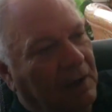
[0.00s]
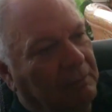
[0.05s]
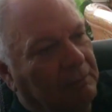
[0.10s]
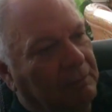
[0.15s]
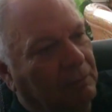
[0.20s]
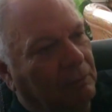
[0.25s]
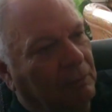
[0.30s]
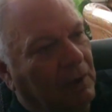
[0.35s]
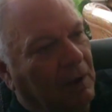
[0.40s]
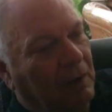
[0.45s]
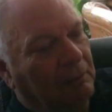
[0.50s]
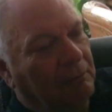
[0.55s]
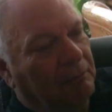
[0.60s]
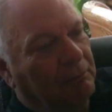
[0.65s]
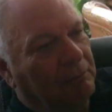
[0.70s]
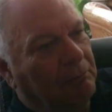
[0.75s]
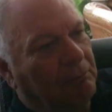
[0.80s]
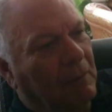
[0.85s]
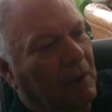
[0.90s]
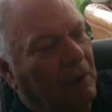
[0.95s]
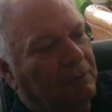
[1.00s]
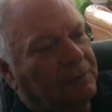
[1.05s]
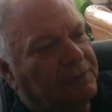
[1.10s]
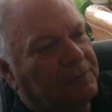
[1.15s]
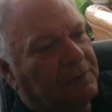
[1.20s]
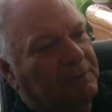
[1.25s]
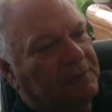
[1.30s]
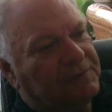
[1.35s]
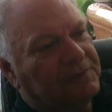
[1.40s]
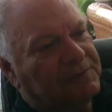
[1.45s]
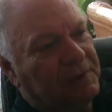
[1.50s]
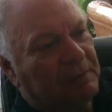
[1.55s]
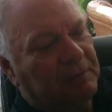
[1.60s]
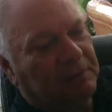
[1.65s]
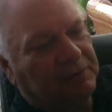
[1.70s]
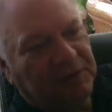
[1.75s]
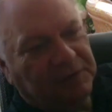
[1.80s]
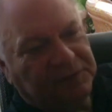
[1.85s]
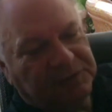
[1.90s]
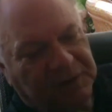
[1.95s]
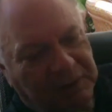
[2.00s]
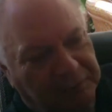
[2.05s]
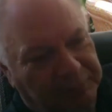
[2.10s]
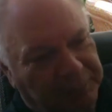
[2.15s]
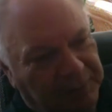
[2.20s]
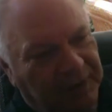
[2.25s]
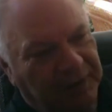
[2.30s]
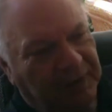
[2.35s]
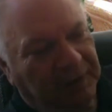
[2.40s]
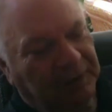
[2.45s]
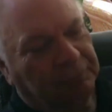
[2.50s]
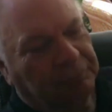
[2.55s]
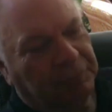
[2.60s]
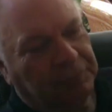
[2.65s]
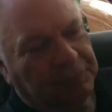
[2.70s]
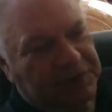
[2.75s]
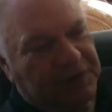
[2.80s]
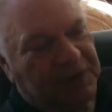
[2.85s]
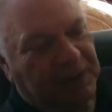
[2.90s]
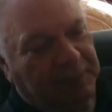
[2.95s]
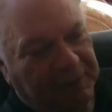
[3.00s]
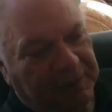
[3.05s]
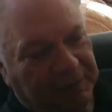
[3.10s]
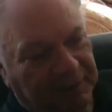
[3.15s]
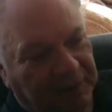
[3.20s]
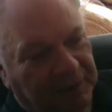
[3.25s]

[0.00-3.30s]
Um, uh, most I mean some are just completely routine. I mean